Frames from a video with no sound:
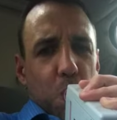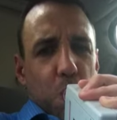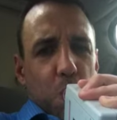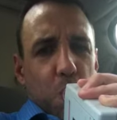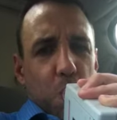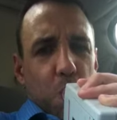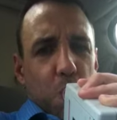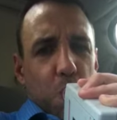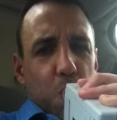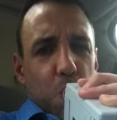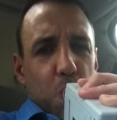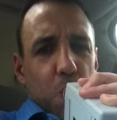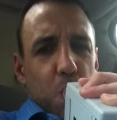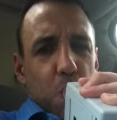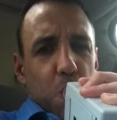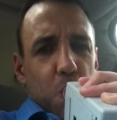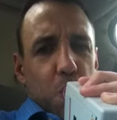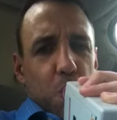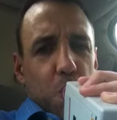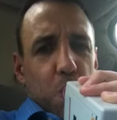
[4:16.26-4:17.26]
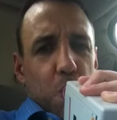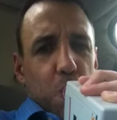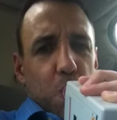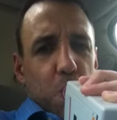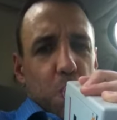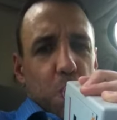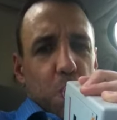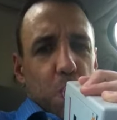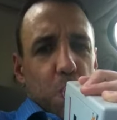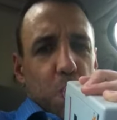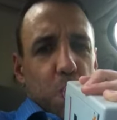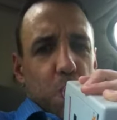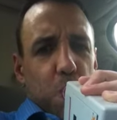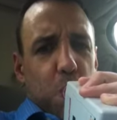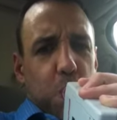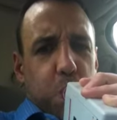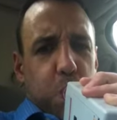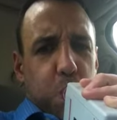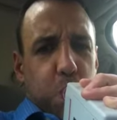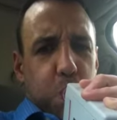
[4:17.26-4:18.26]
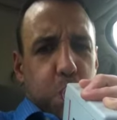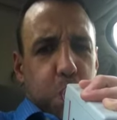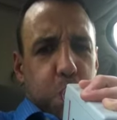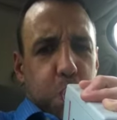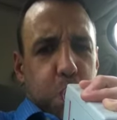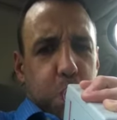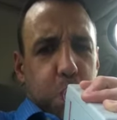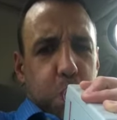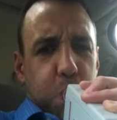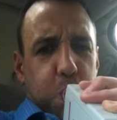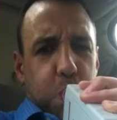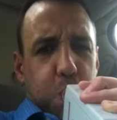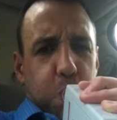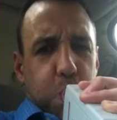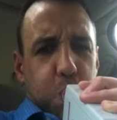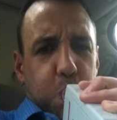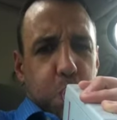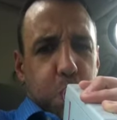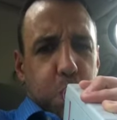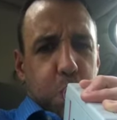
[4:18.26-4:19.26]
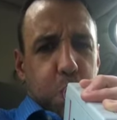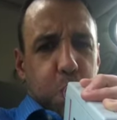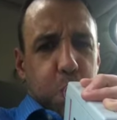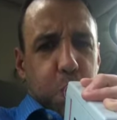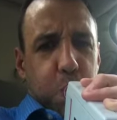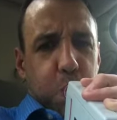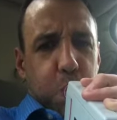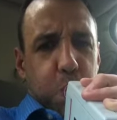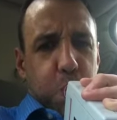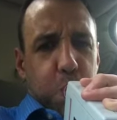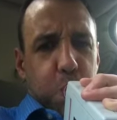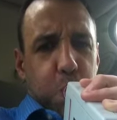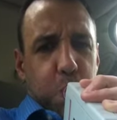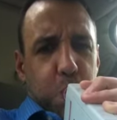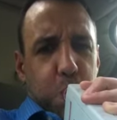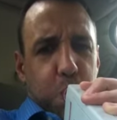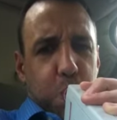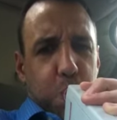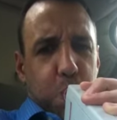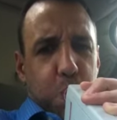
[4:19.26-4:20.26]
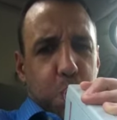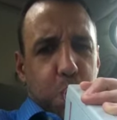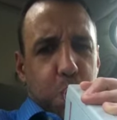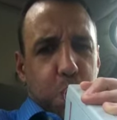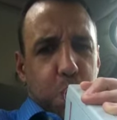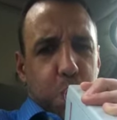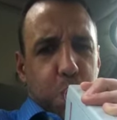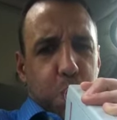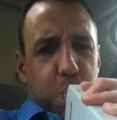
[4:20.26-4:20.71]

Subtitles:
No one is speaking in this clip.